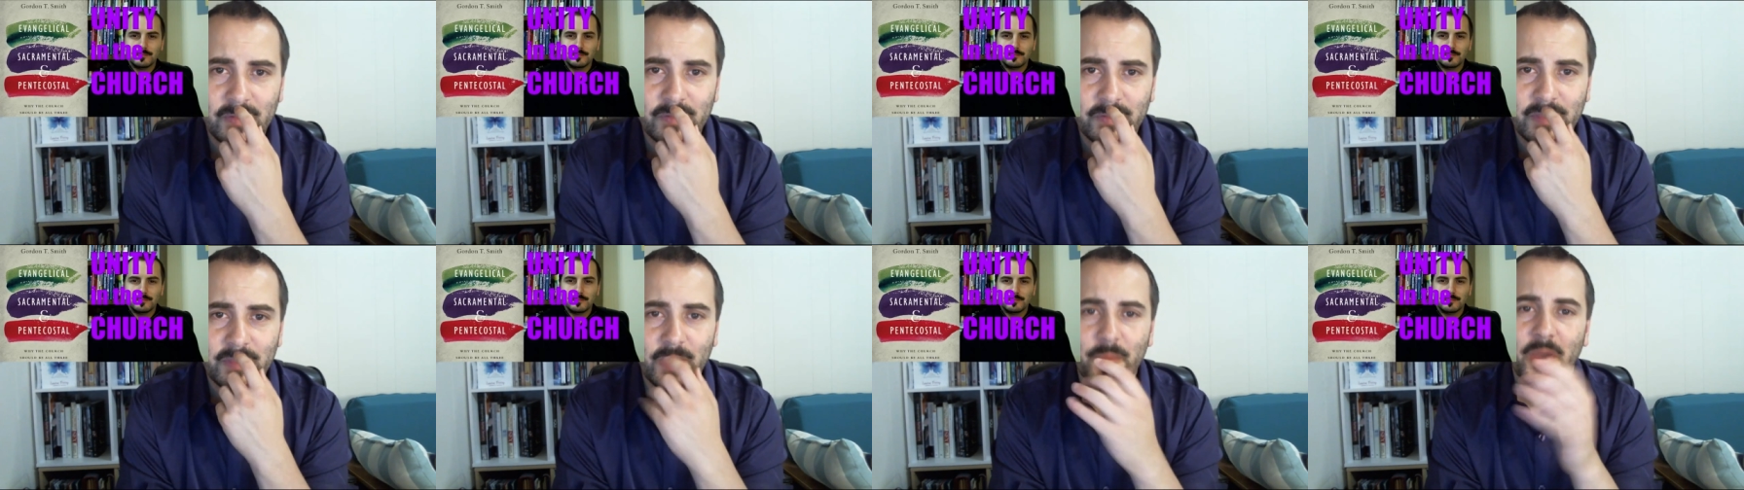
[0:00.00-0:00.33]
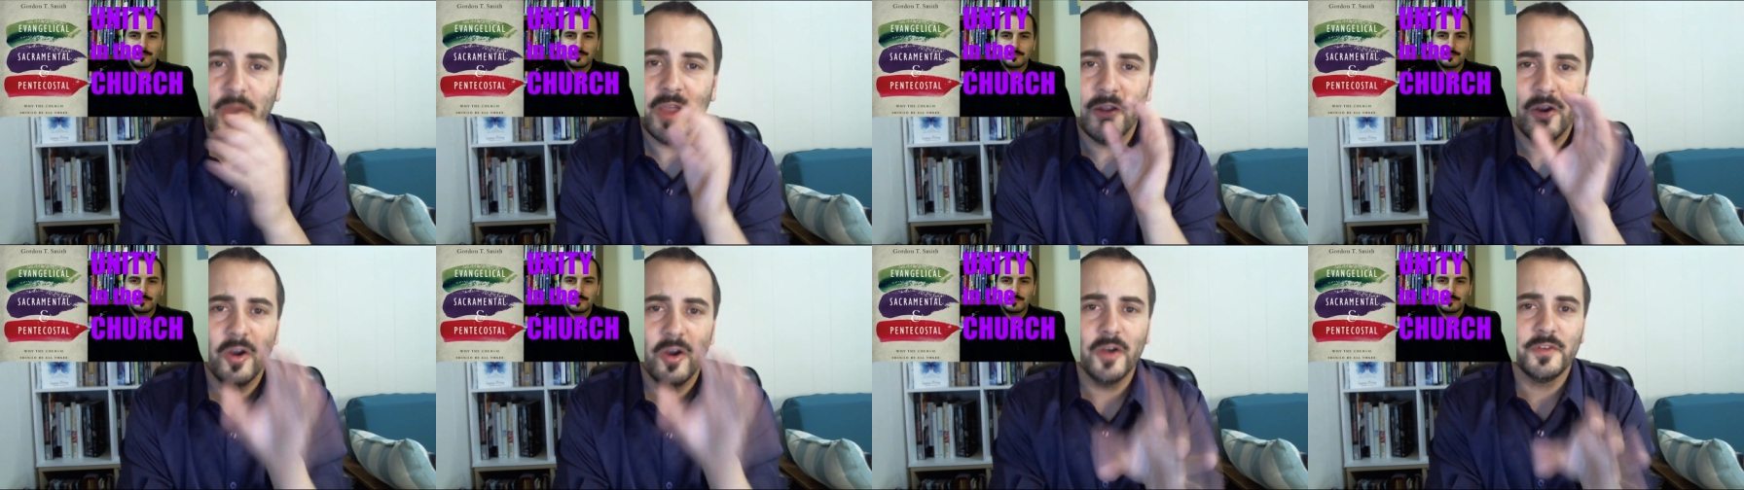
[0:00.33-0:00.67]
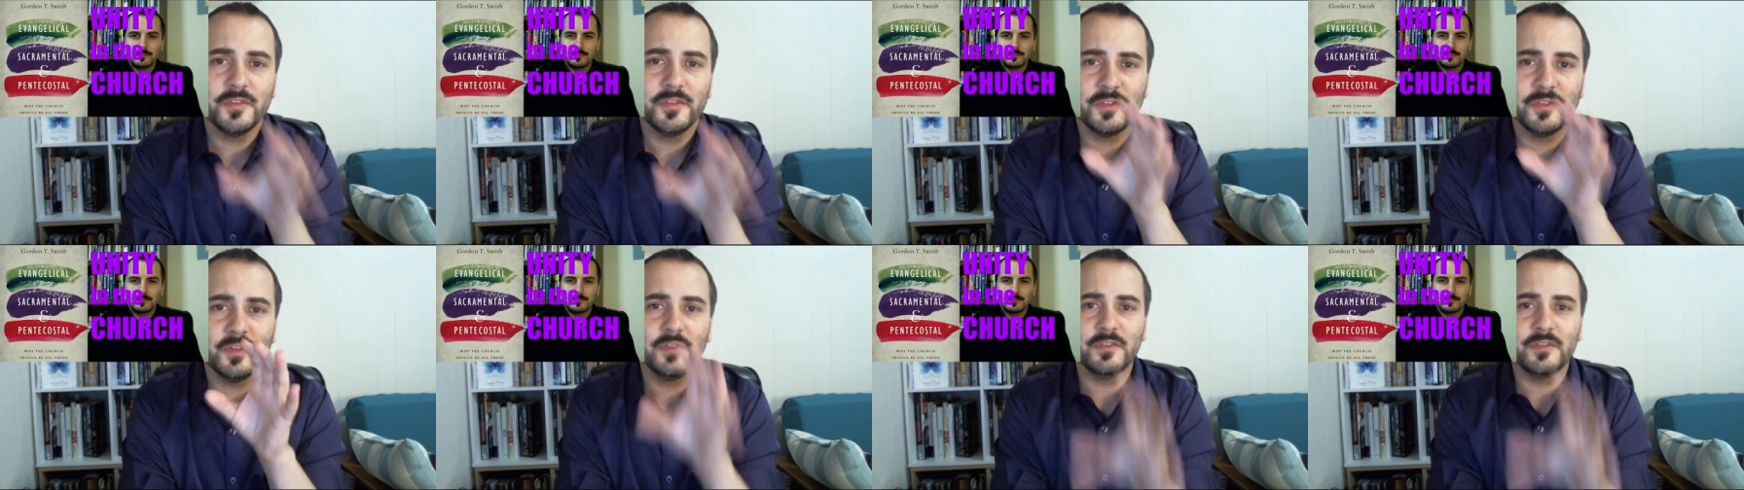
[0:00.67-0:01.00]
that my
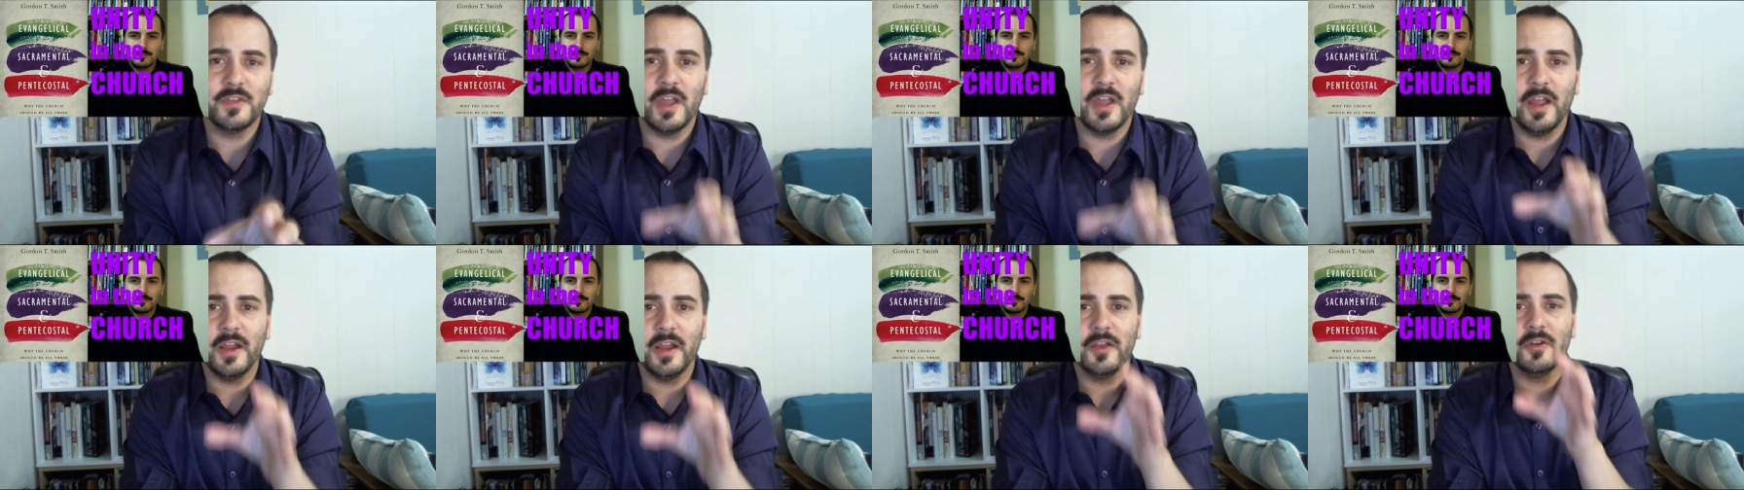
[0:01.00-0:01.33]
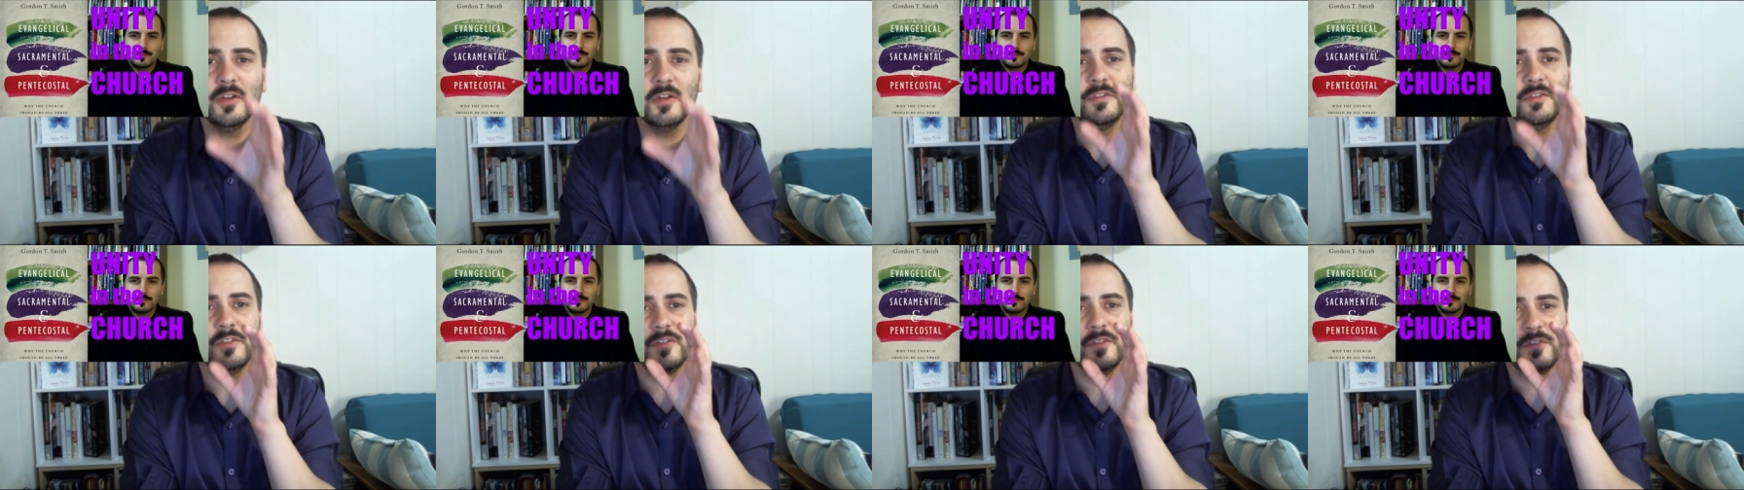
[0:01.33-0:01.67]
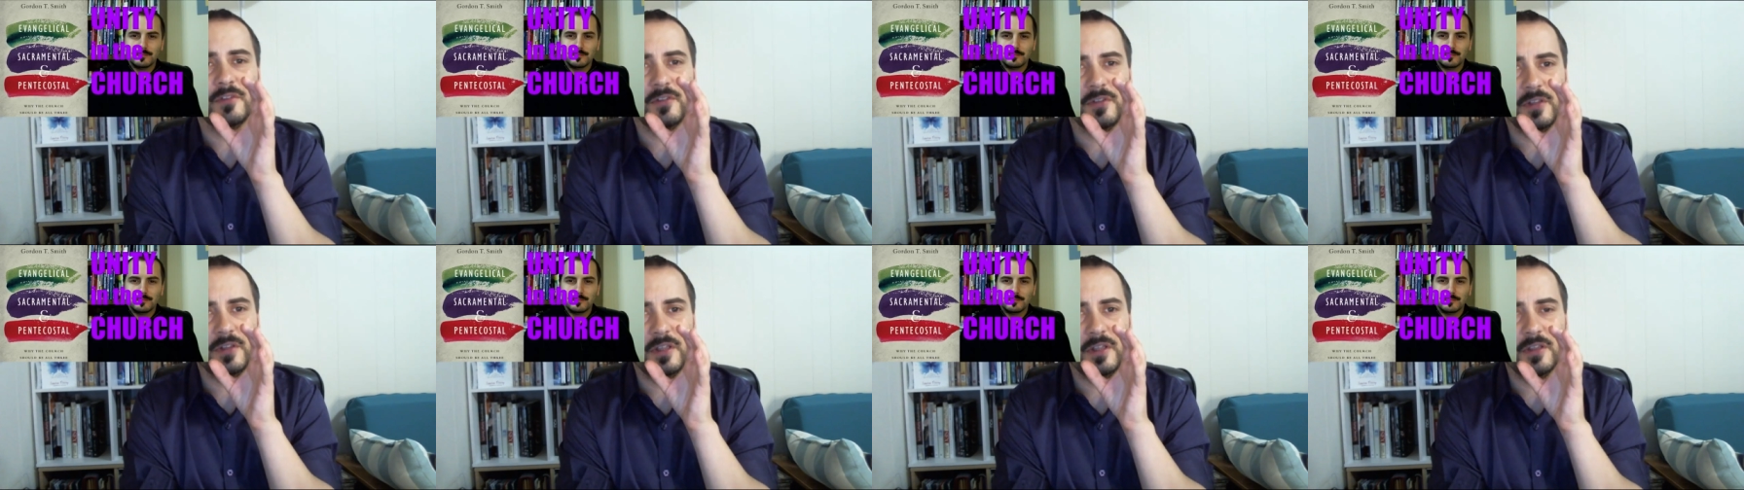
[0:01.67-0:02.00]
heart's desire is to
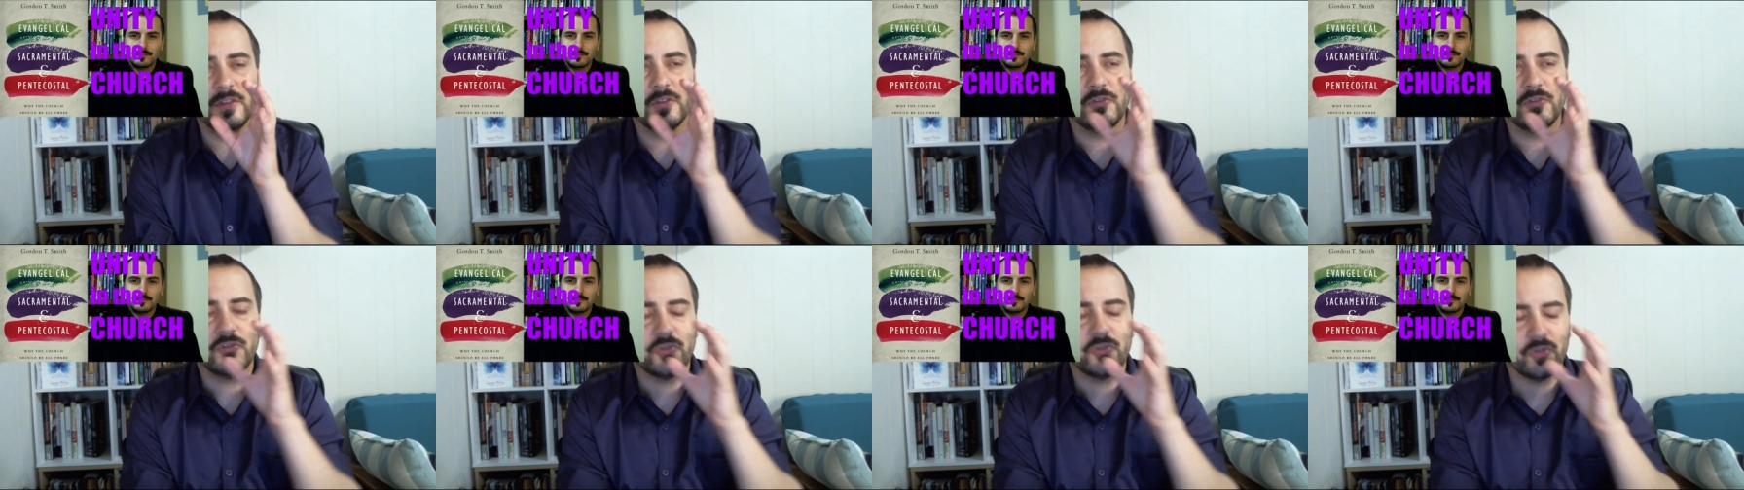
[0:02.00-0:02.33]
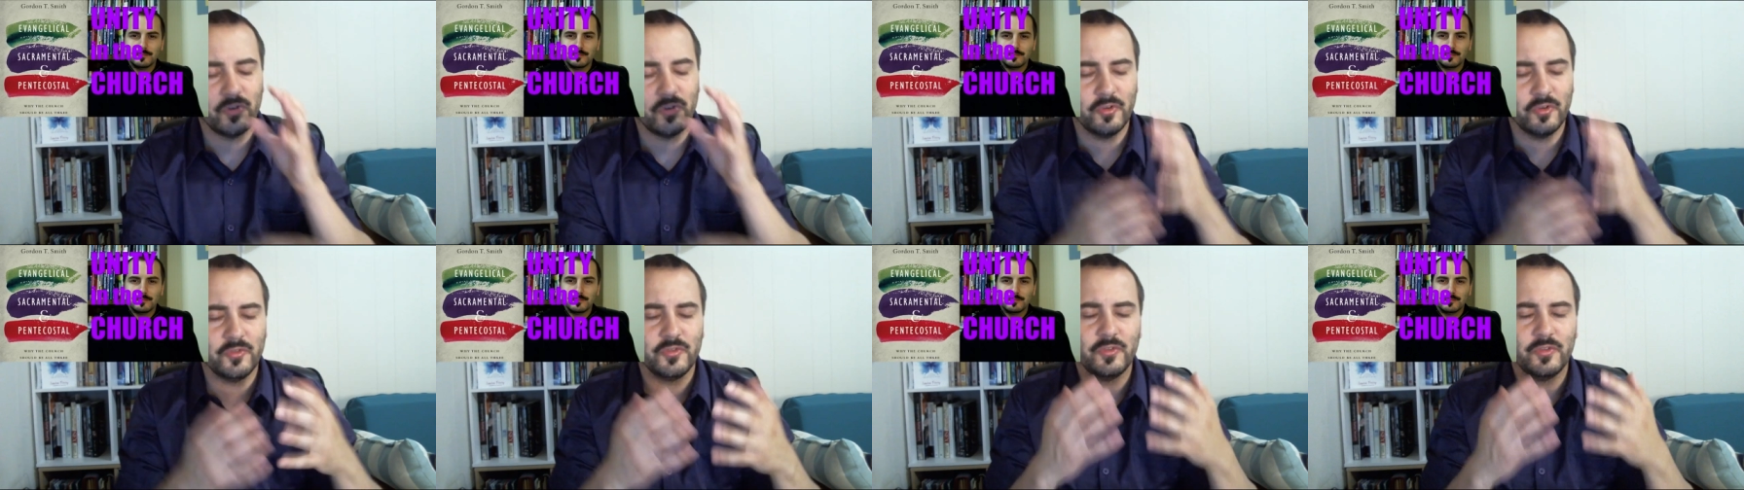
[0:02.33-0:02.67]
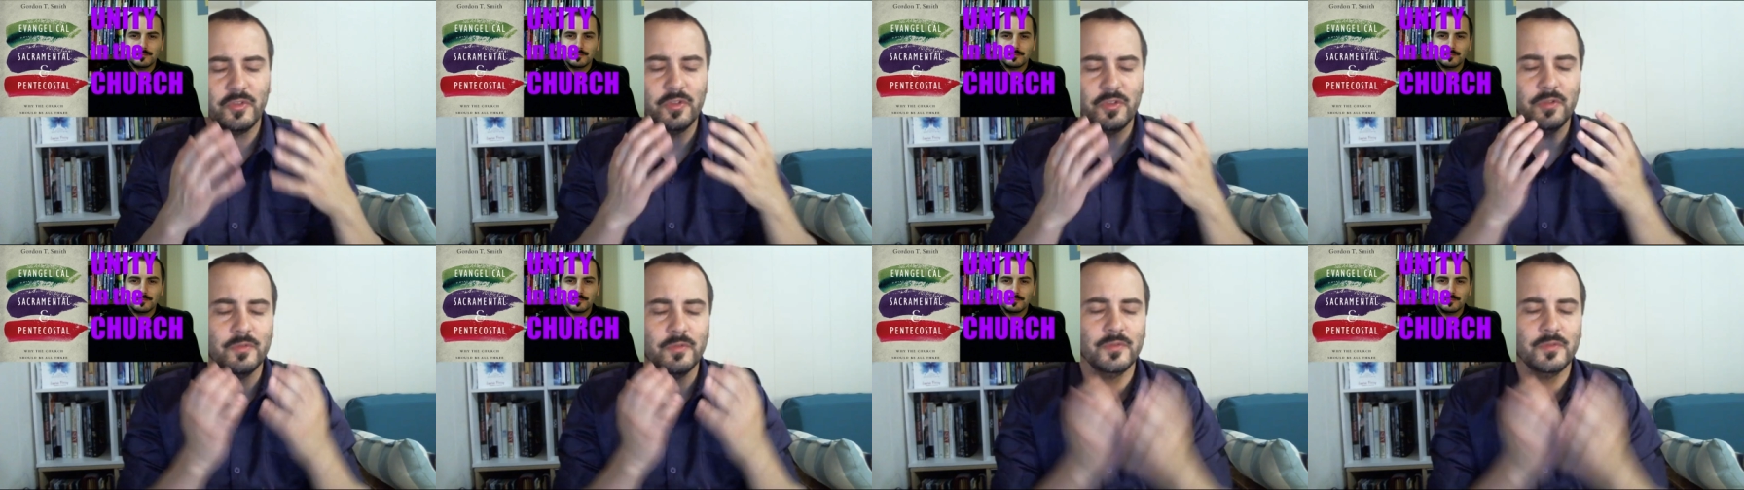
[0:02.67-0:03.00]
see the church
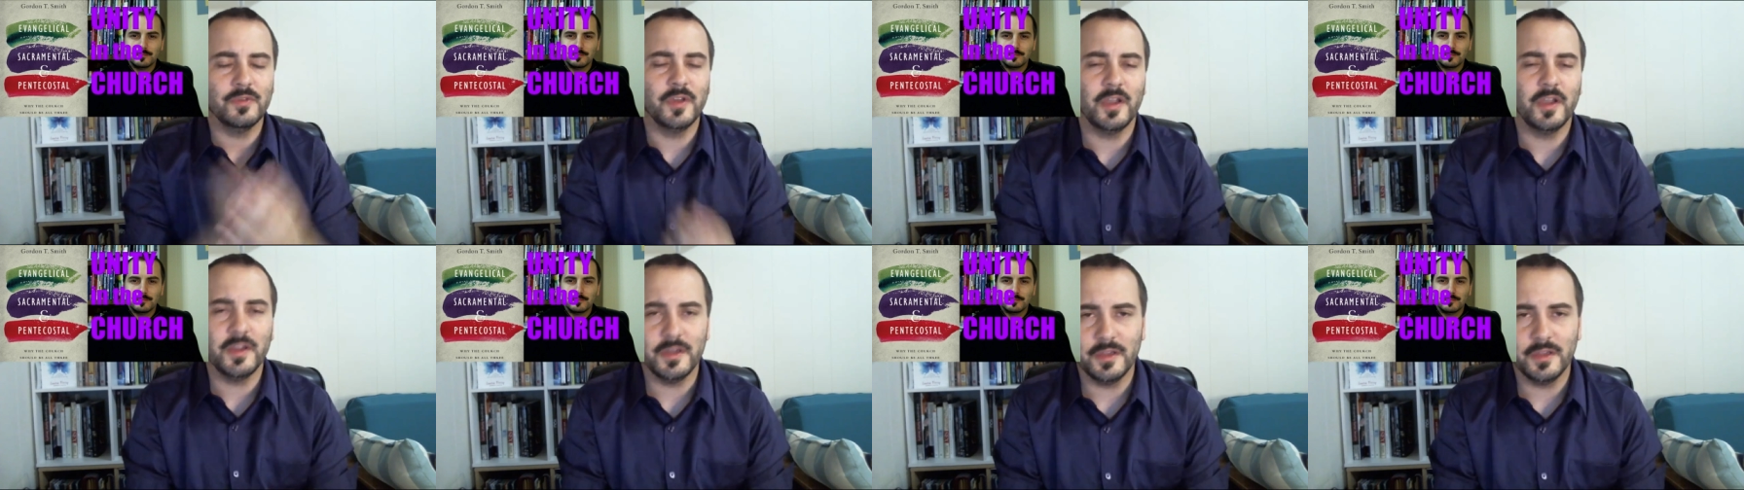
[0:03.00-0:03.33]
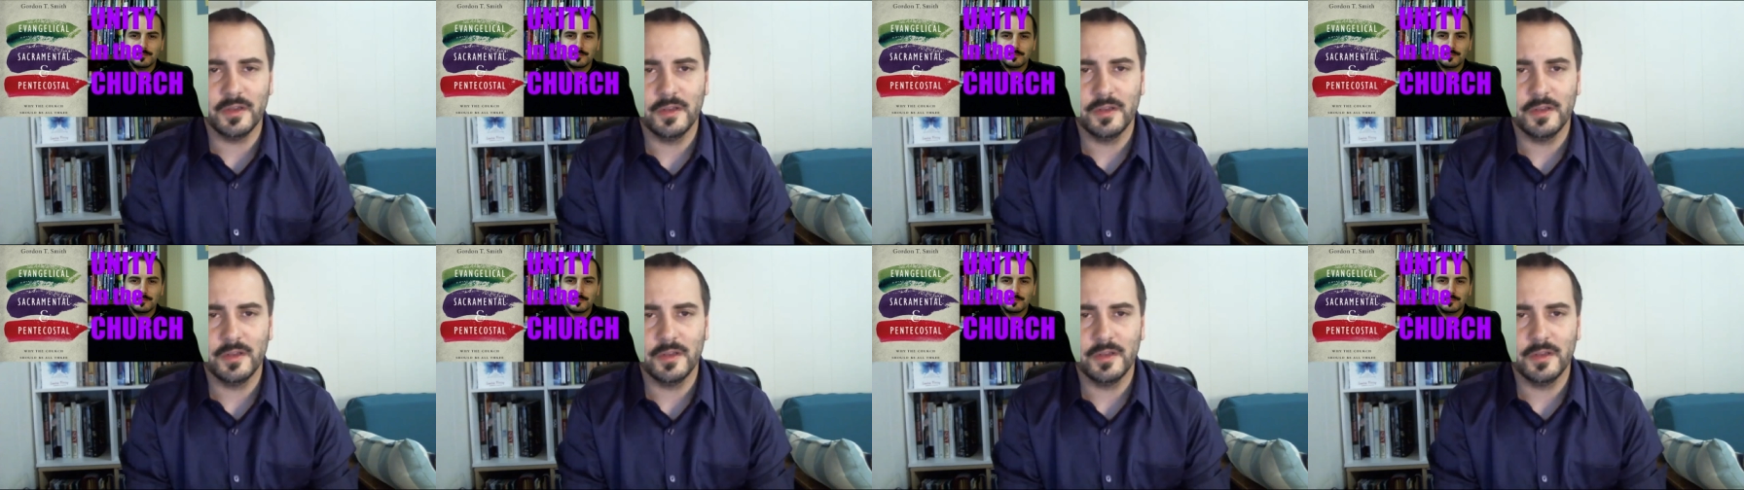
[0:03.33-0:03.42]
united